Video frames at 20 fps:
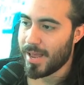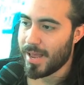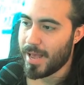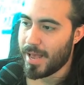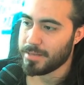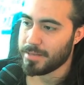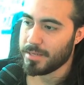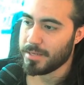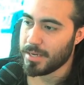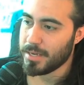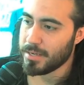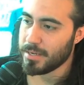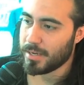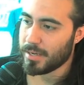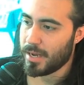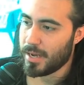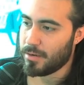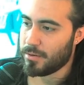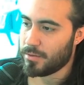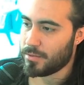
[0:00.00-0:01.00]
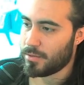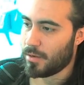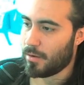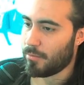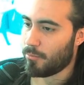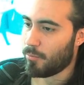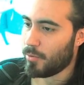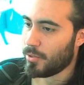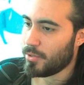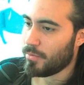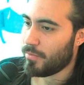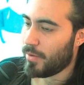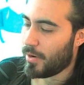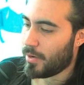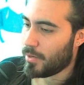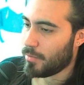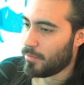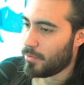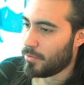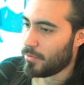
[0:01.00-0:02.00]
as indicators of which
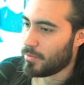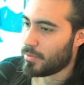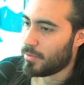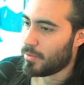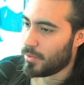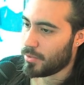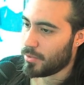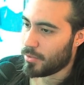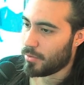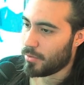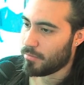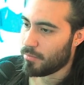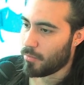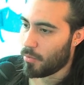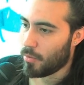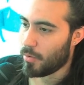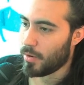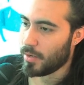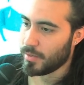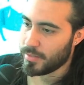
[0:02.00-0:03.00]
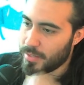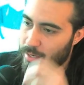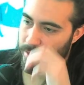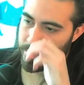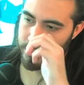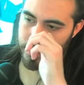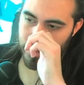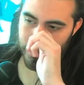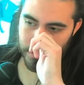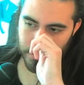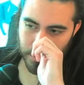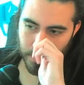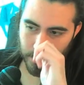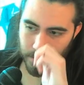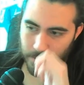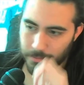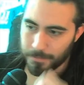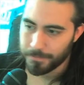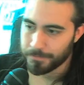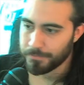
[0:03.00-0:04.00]
variables deserve more intense
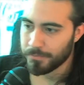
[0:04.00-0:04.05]
study.